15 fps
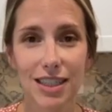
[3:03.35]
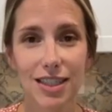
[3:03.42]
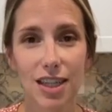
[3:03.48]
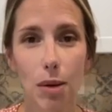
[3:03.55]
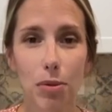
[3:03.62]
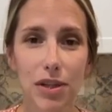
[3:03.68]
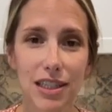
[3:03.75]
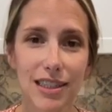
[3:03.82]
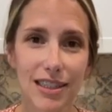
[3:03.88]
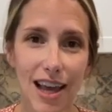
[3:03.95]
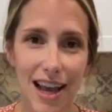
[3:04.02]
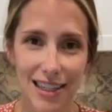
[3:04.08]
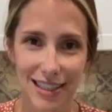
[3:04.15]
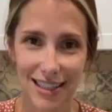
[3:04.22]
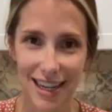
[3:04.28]
doubled in
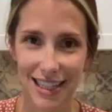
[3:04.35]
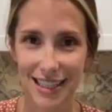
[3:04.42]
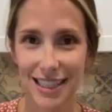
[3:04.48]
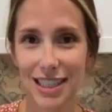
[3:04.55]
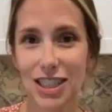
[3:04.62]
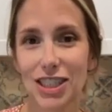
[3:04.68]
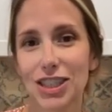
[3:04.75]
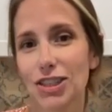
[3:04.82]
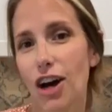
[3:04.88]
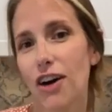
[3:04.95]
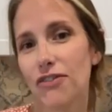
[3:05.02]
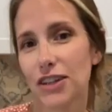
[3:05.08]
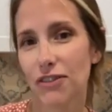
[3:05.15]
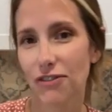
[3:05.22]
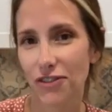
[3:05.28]
size, nice and
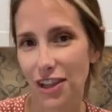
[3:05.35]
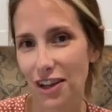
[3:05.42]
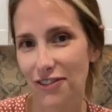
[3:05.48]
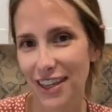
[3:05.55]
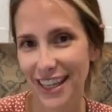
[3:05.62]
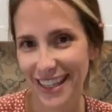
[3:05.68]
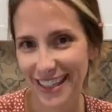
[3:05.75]
soft and fluffy.